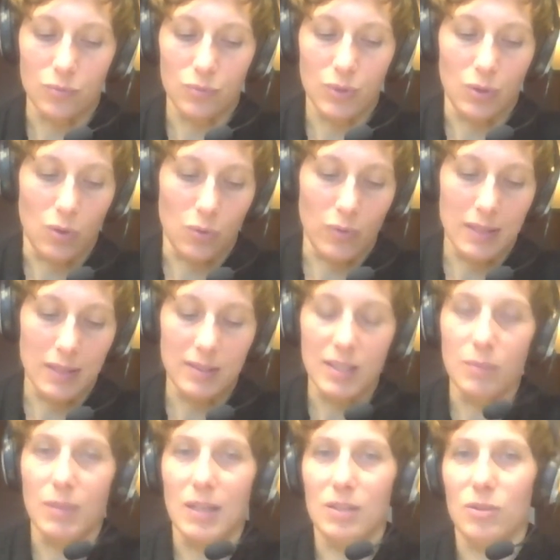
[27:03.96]
while
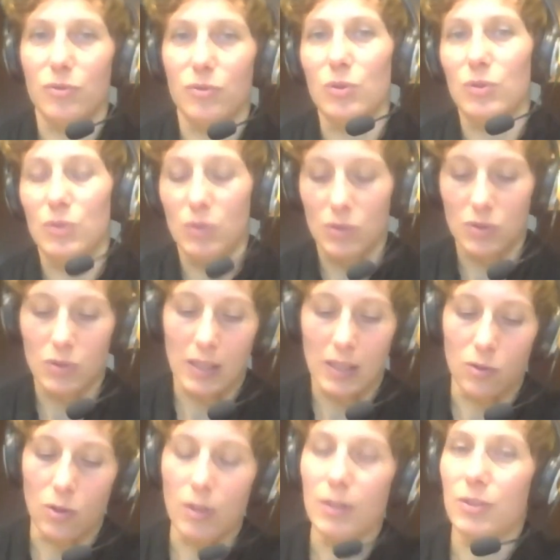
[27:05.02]
CMS of course also
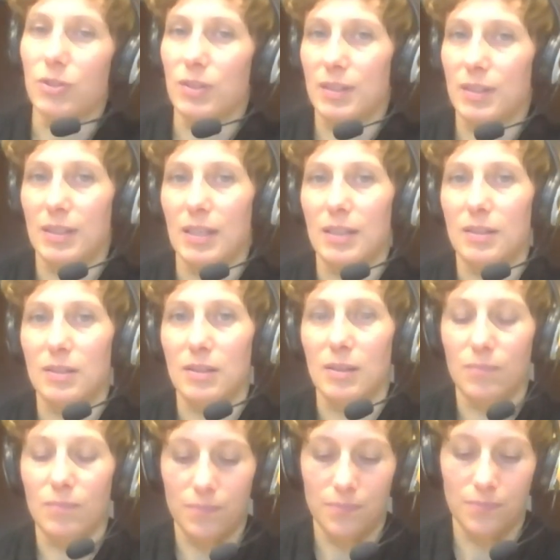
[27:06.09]
acknowledges that
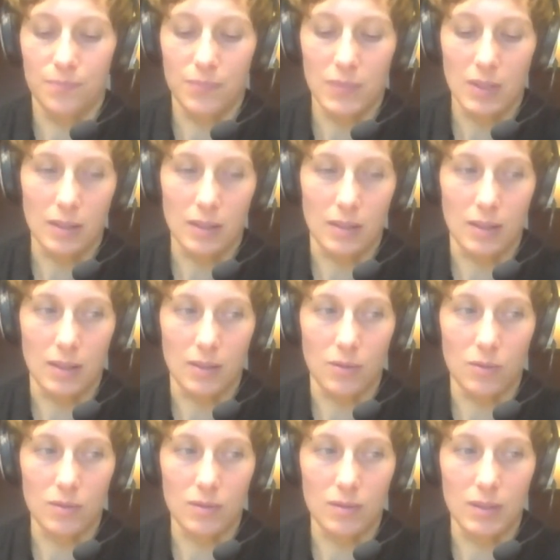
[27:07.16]

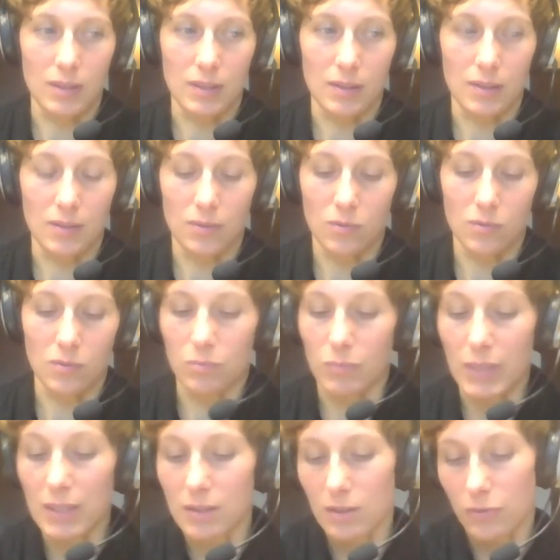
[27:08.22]
the
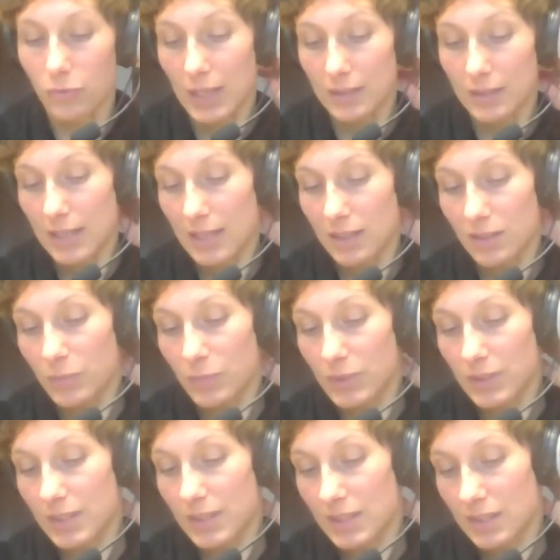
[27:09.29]
meat of wild
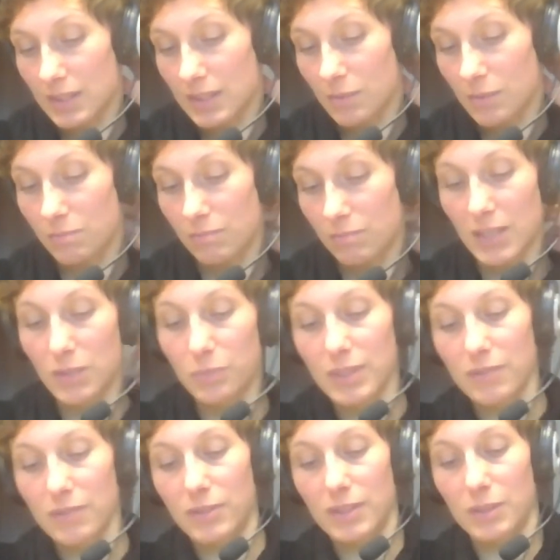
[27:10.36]
animals might
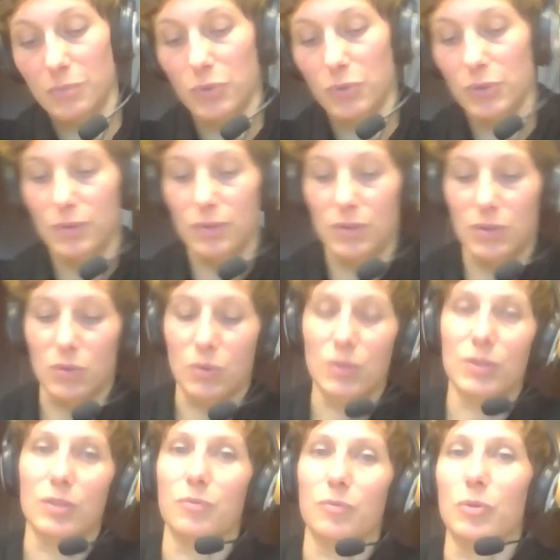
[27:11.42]
be a very important
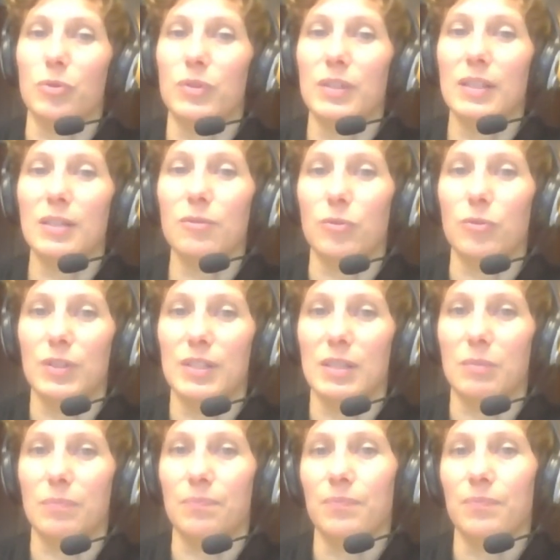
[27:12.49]
source of protein for some